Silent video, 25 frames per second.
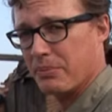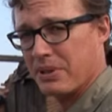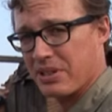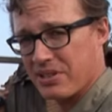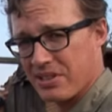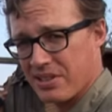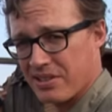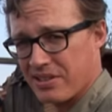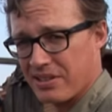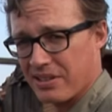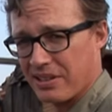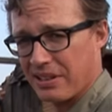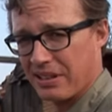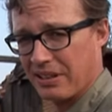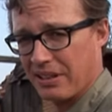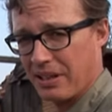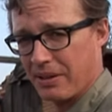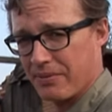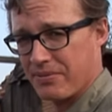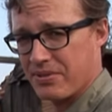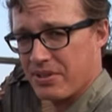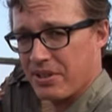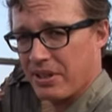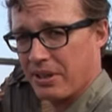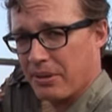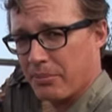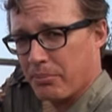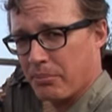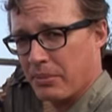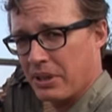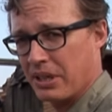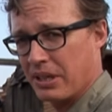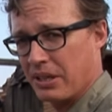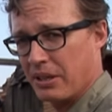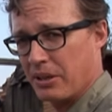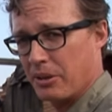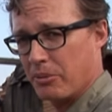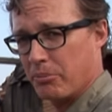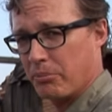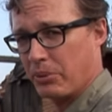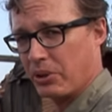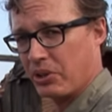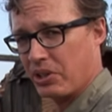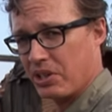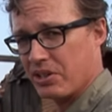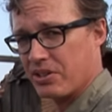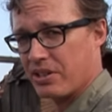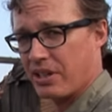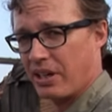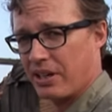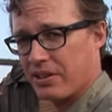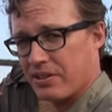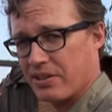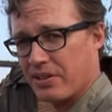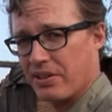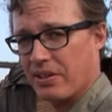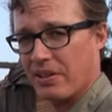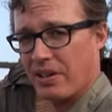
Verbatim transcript: misses and loves him, but she's going to the